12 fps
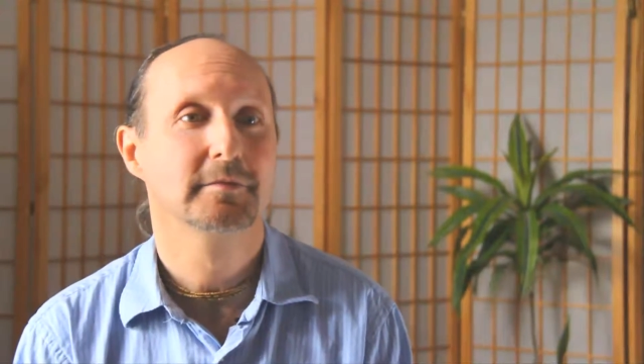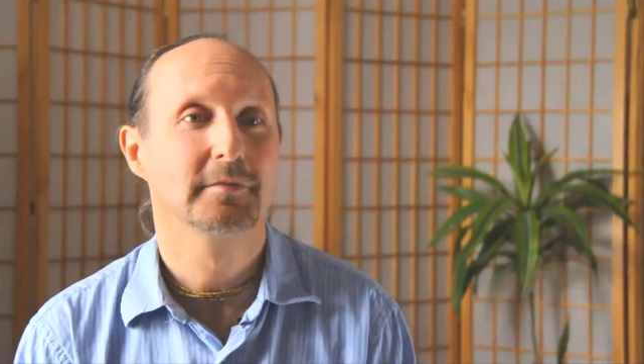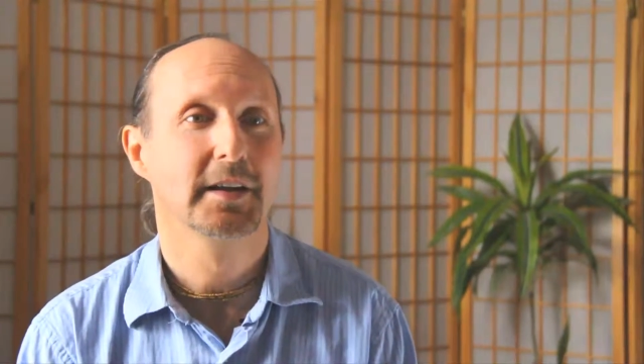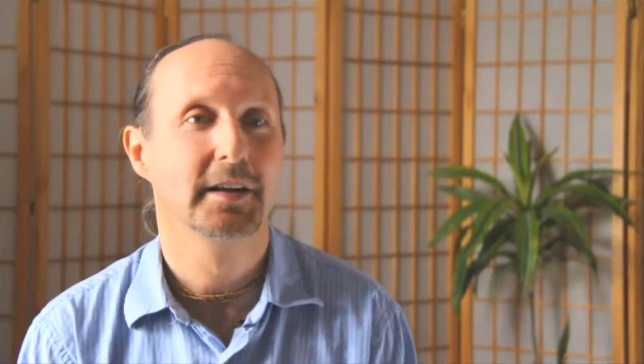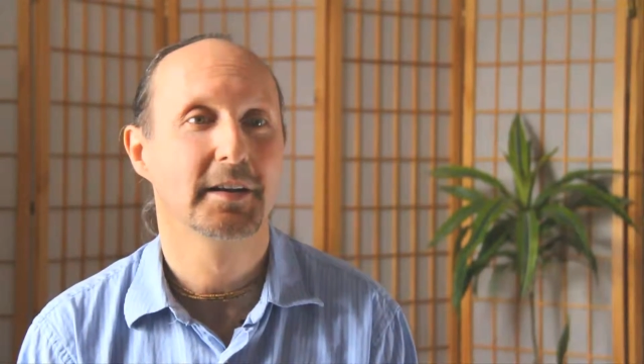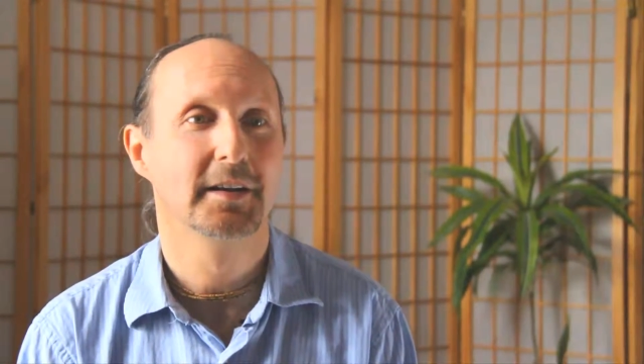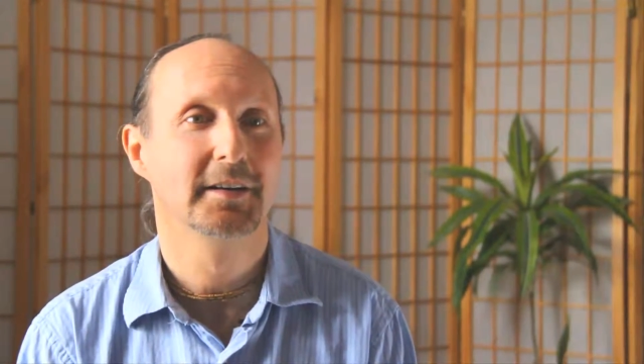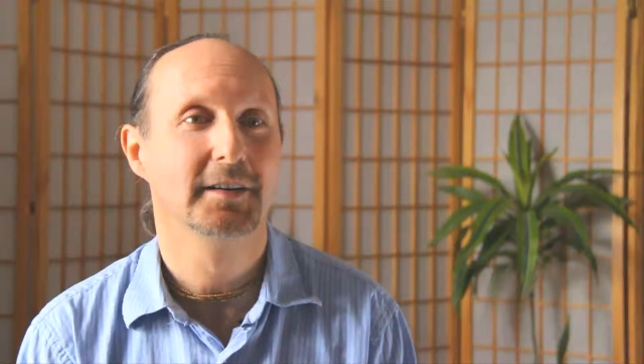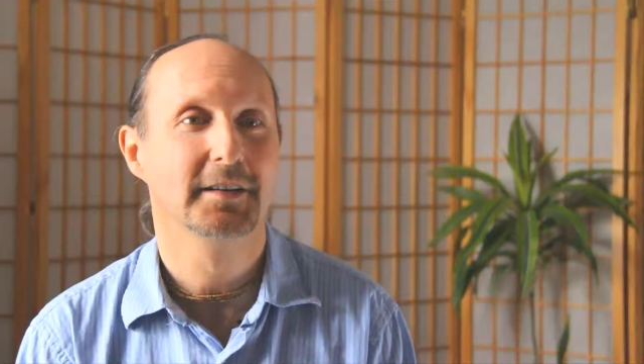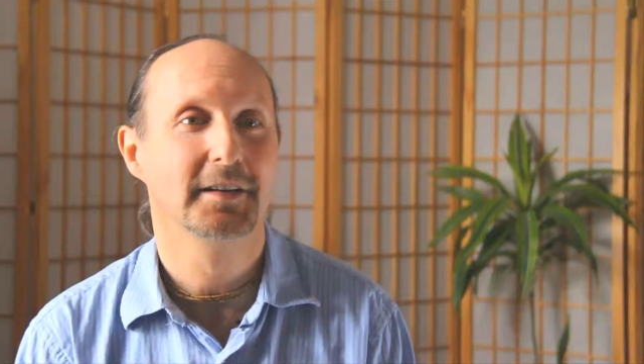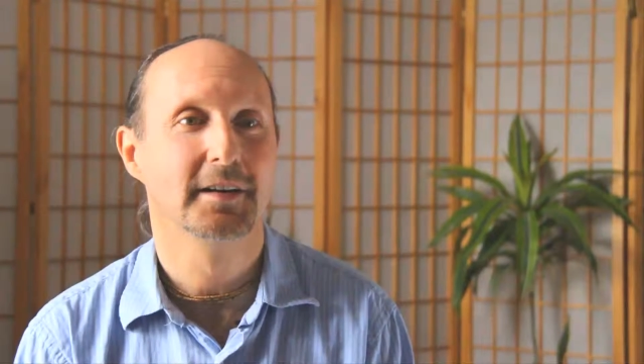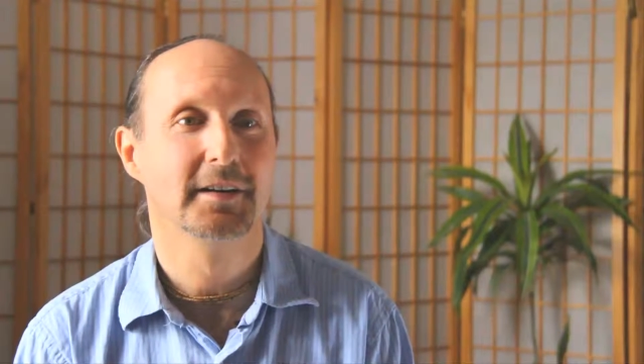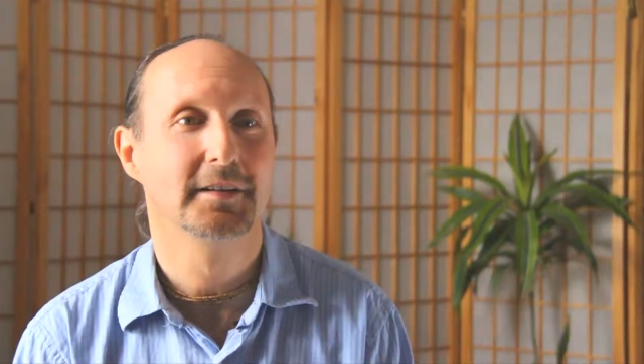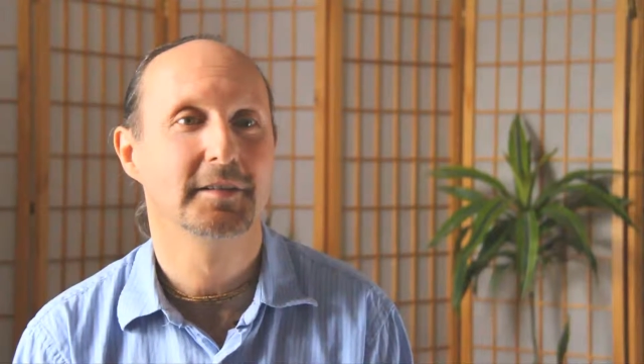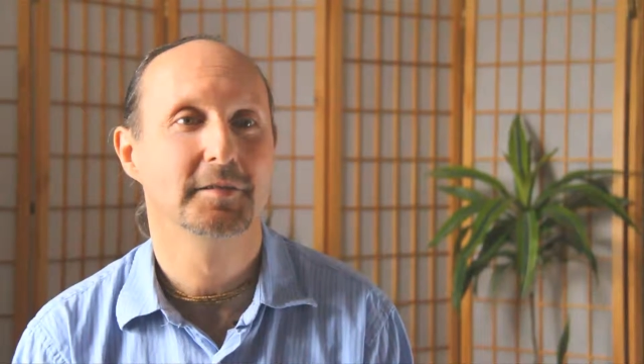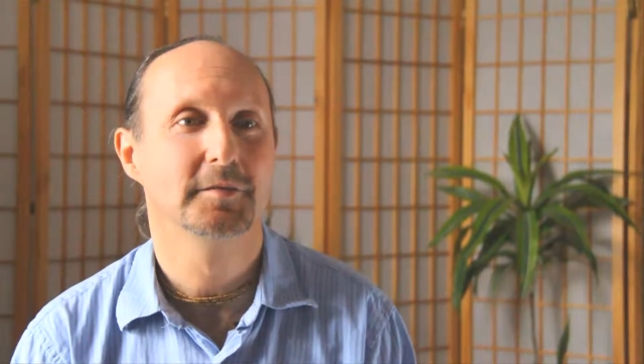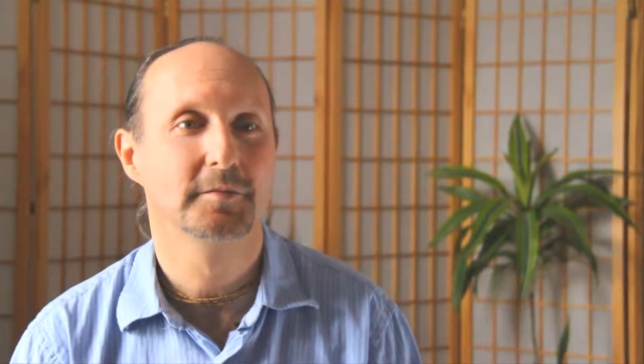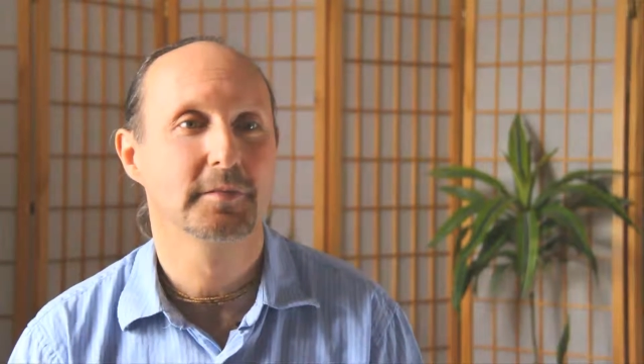in a
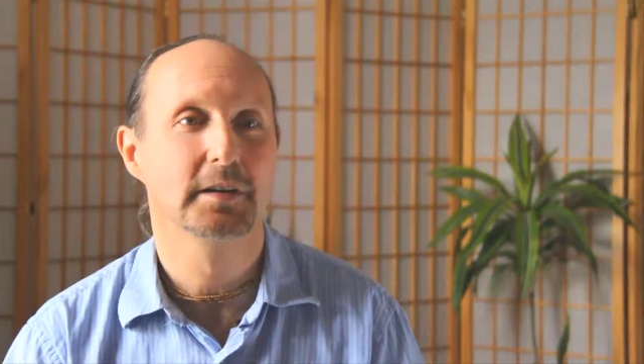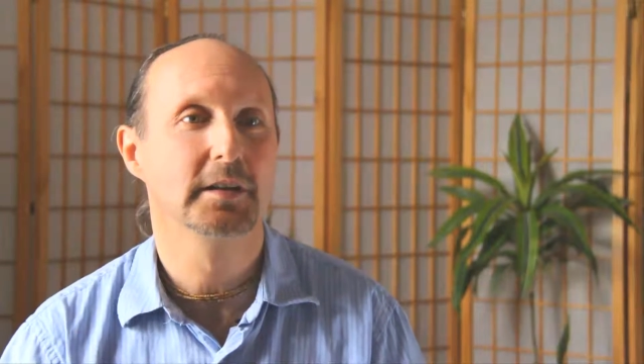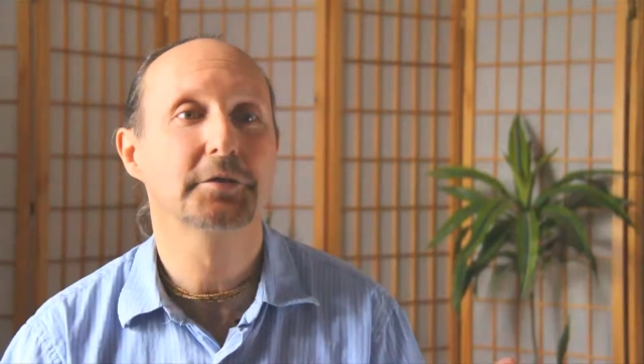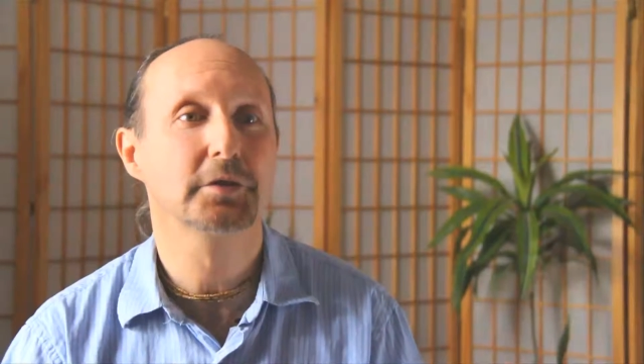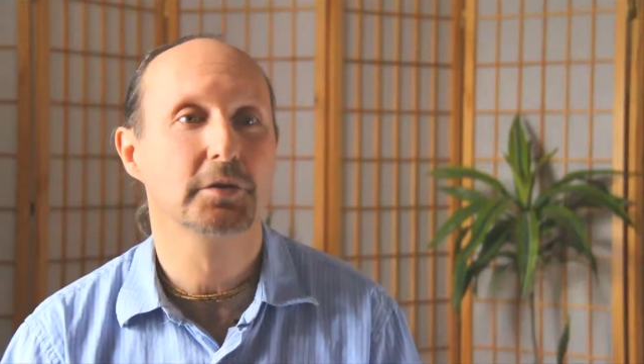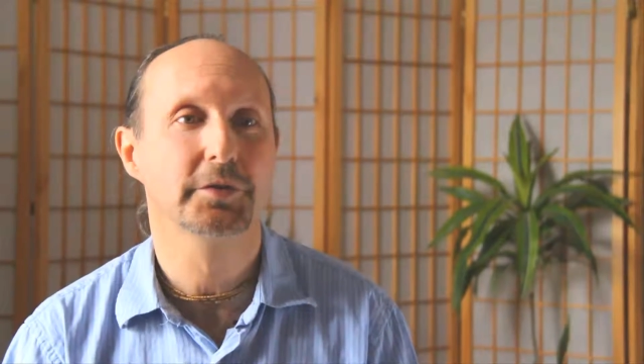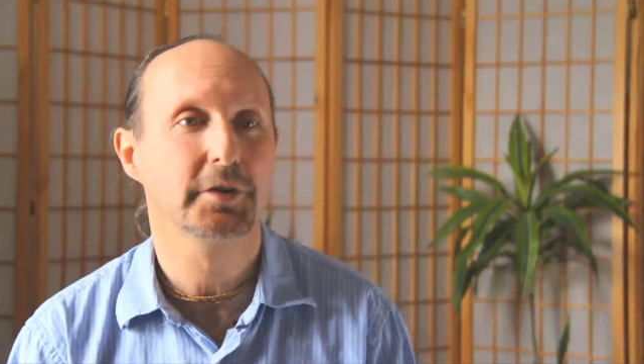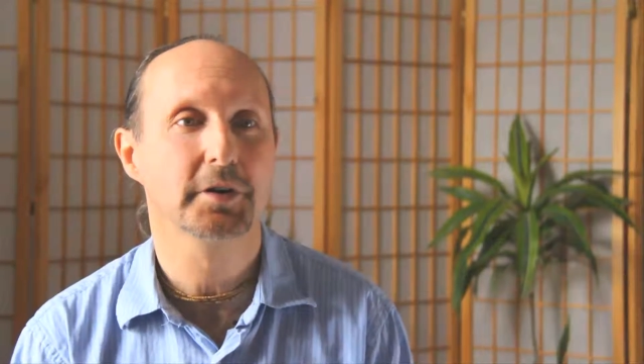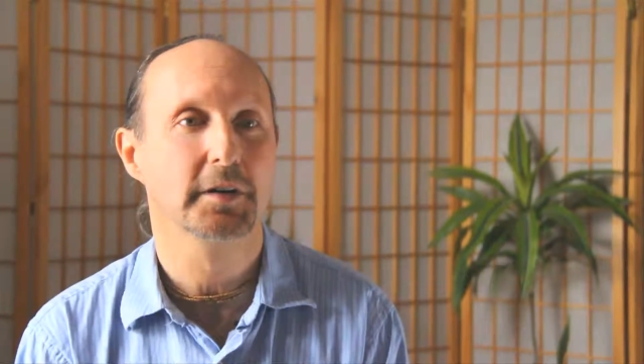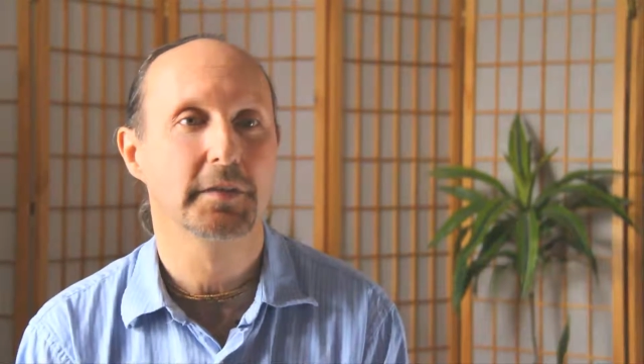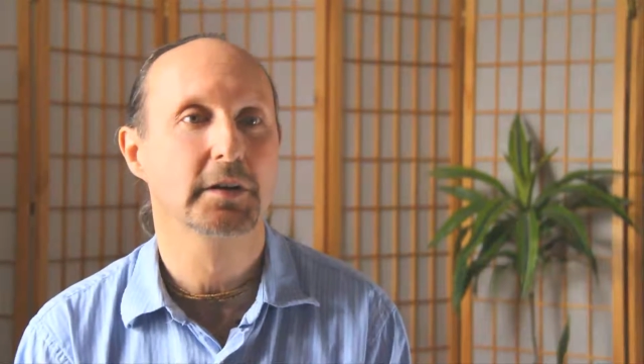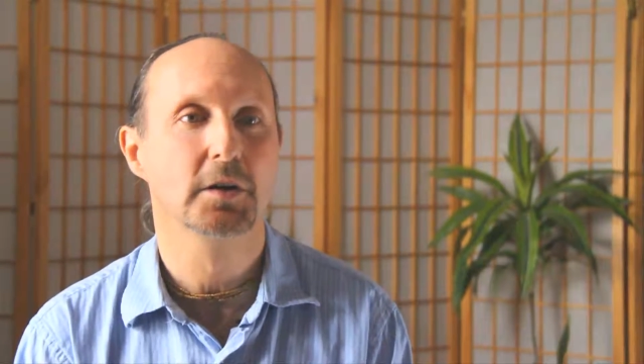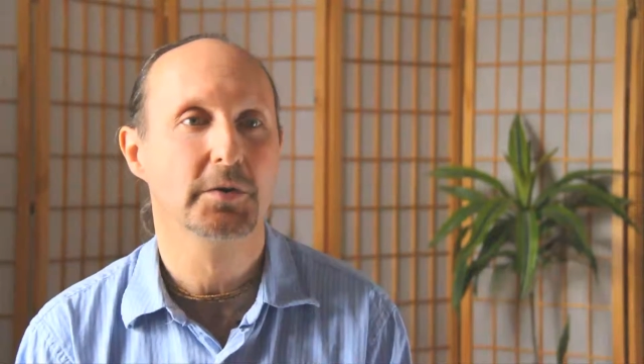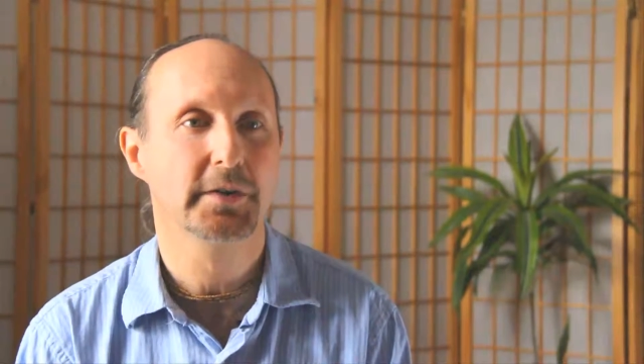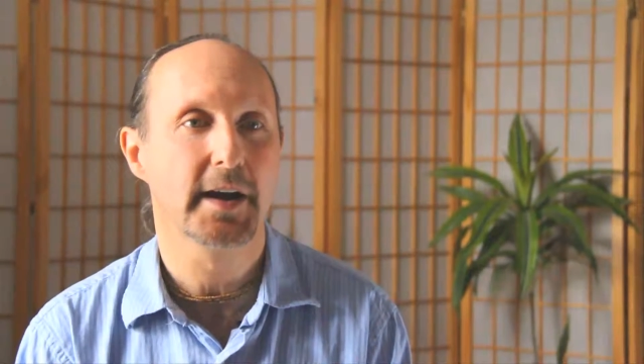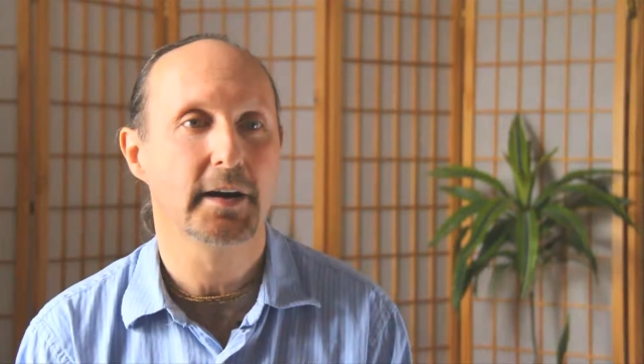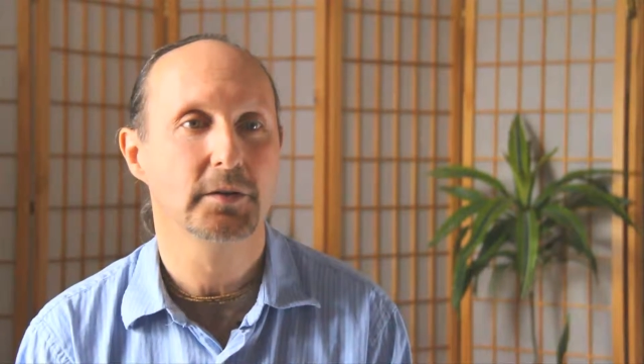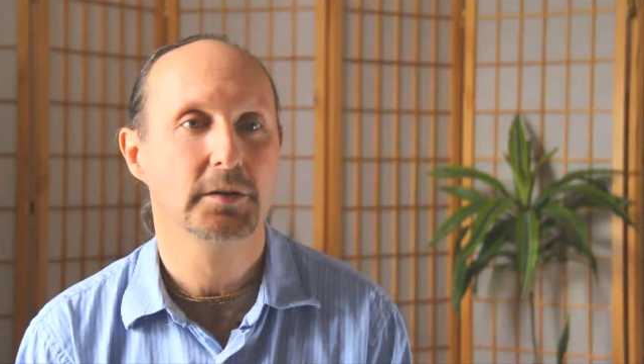electrical circuit that goes
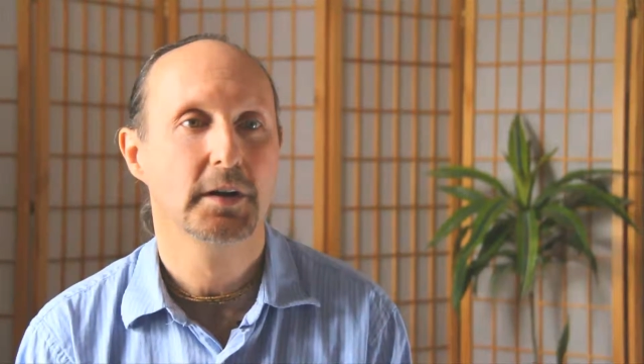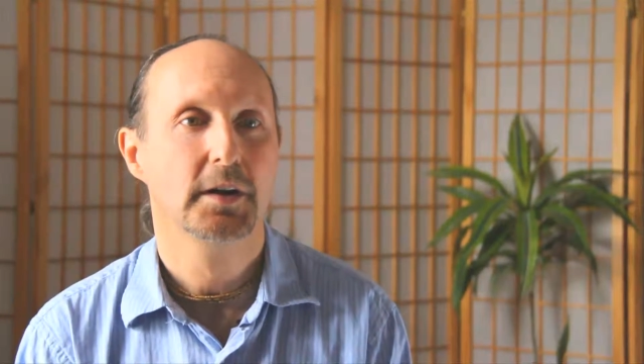out.